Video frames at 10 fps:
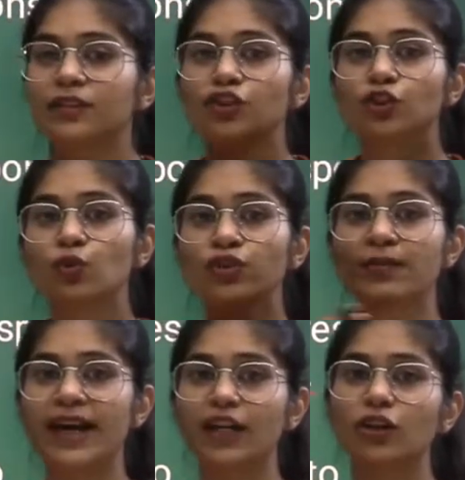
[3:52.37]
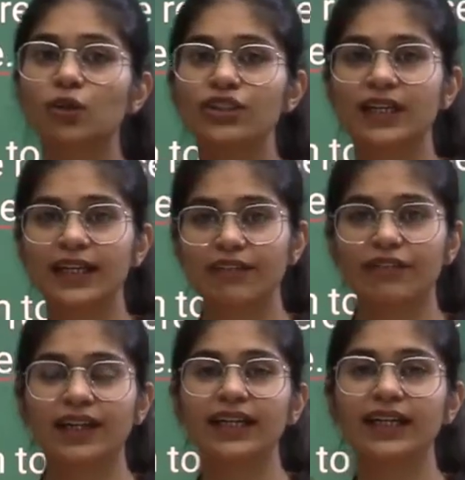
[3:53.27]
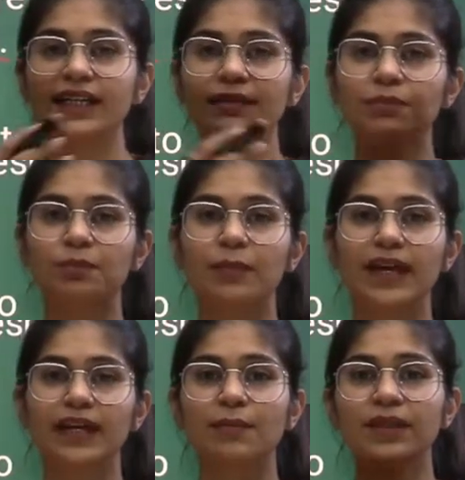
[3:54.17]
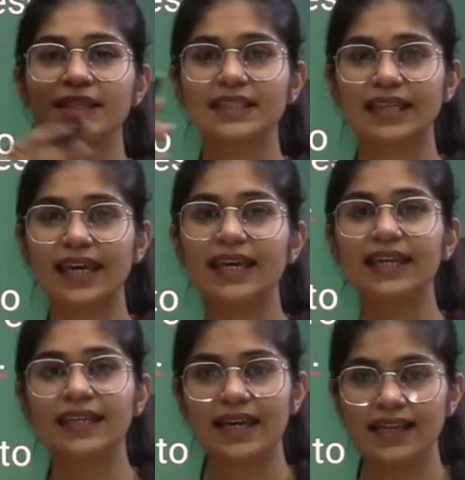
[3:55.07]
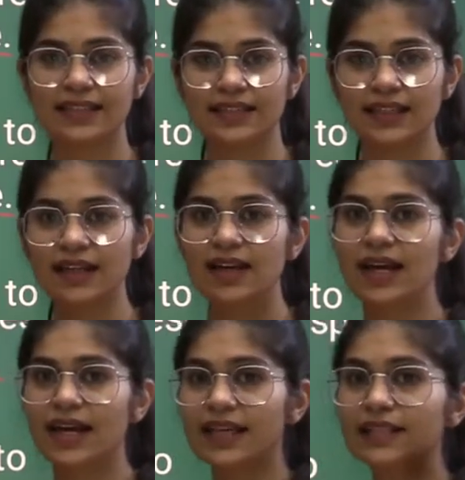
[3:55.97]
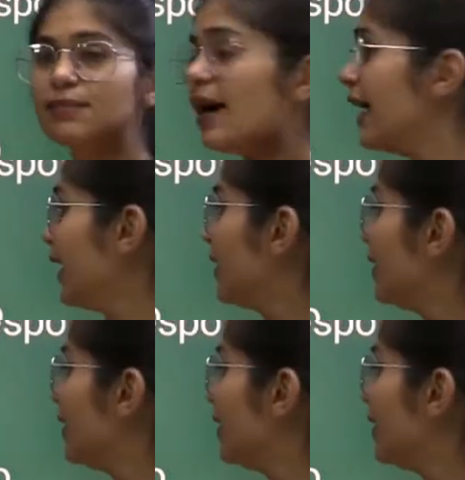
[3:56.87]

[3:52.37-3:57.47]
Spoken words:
choose my clothes differently, make me stay in AC, is my